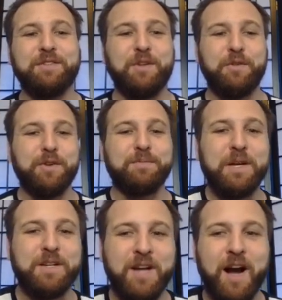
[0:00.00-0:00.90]
though they're
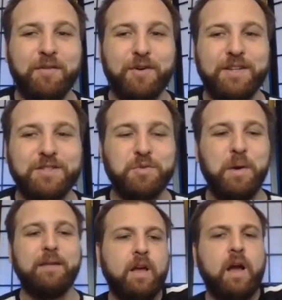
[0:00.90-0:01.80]
covered in
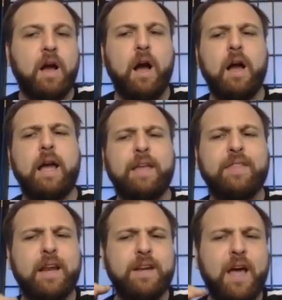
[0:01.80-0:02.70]
sweat. Uh, and
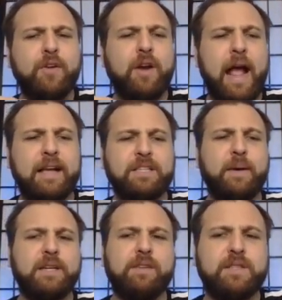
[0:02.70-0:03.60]
then another
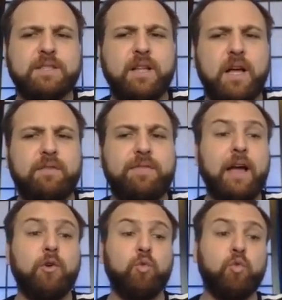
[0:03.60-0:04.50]
aspect of this glove
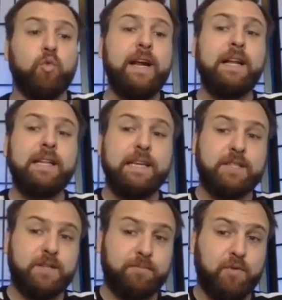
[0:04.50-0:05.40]
that really
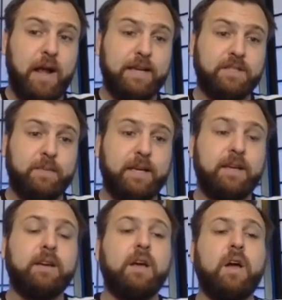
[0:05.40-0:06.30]
surprised
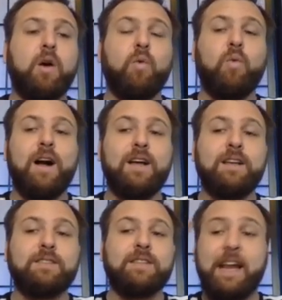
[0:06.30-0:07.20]
me
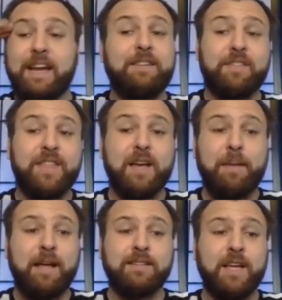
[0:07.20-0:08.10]
was, and I didn't even think
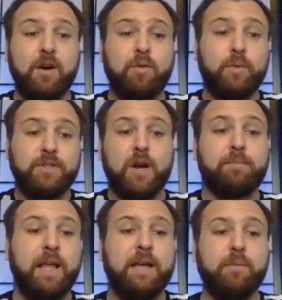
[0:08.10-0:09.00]
about until we started
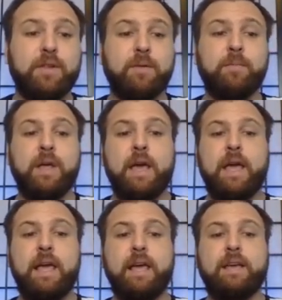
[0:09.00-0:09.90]
playing with them,
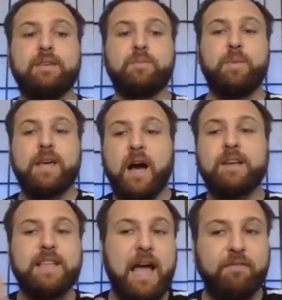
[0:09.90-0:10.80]
is
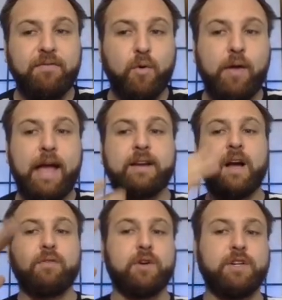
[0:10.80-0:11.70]
because they have full hand
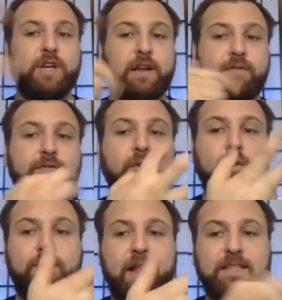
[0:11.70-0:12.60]
coverage and full
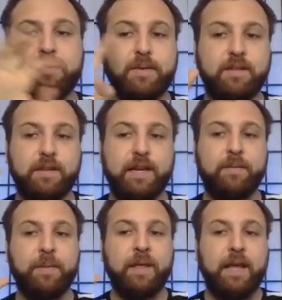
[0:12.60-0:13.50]
flexibility
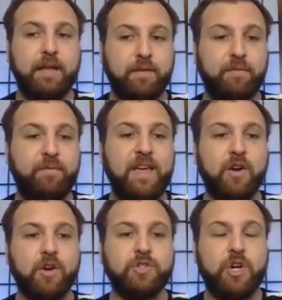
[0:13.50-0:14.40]
in the
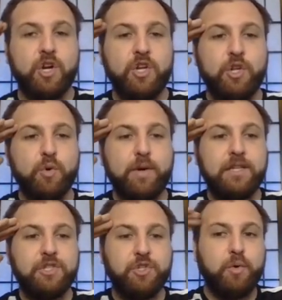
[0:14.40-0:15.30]
fingers, you
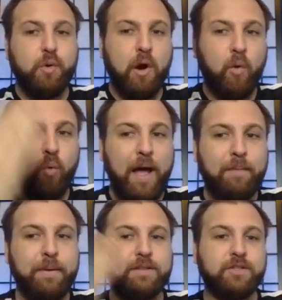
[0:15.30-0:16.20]
can do
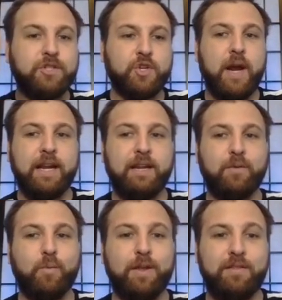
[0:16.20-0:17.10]
weapons training
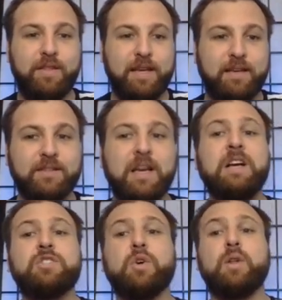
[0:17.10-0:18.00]
with these.
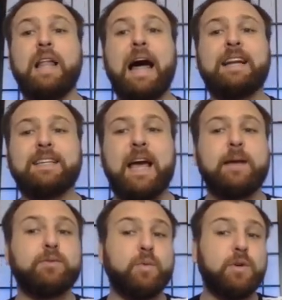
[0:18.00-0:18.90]
So a lot of
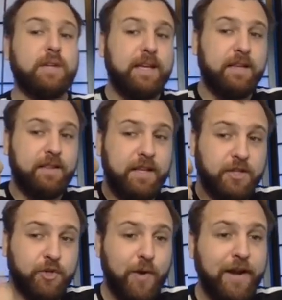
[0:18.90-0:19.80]
times we'll get the
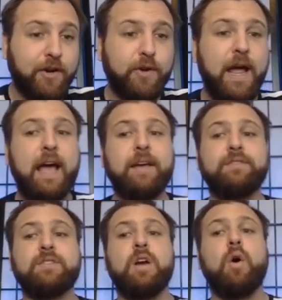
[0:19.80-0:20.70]
trainer
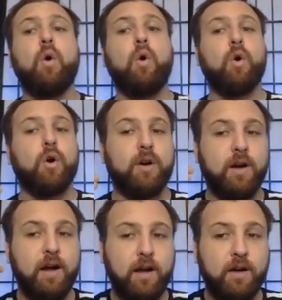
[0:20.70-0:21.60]
knives or
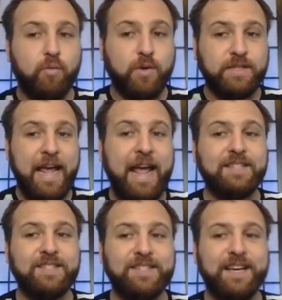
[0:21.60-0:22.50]
uh, rattan
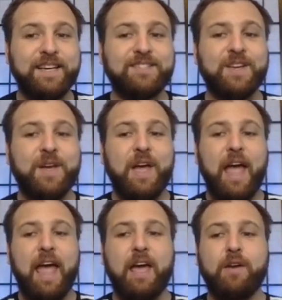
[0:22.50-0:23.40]
sticks
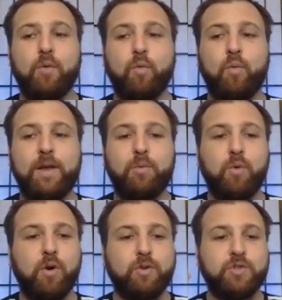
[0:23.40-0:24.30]
and we
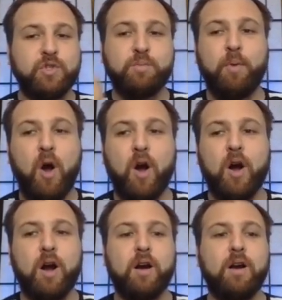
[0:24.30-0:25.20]
will
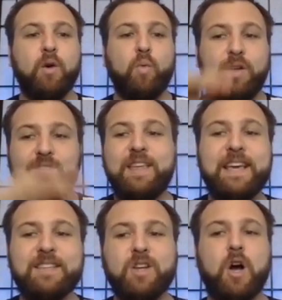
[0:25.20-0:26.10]
spar with
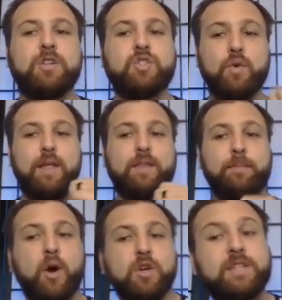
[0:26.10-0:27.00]
these on so that the
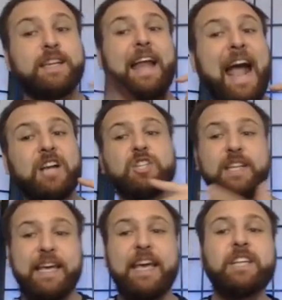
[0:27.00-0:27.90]
person can
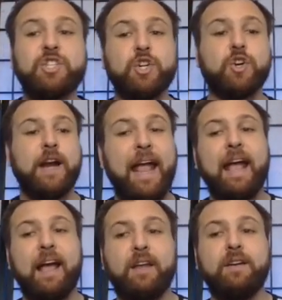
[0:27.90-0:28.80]
actually hit your
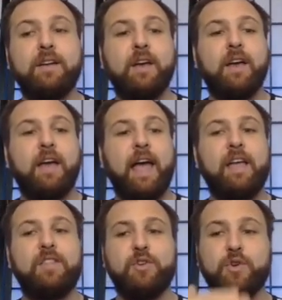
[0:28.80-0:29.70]
hand
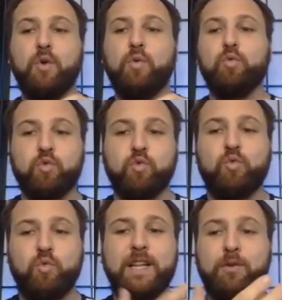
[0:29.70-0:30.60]
and you don't
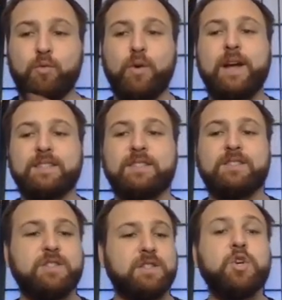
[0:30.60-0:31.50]
really risk
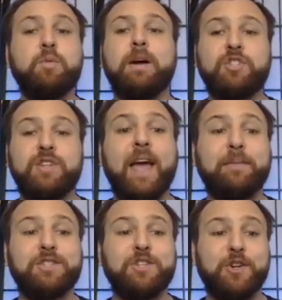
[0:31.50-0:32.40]
too much
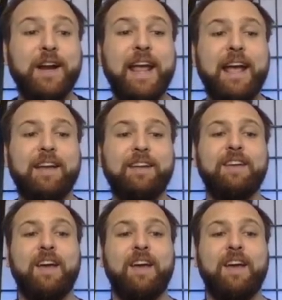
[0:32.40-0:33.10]
damage to your hand.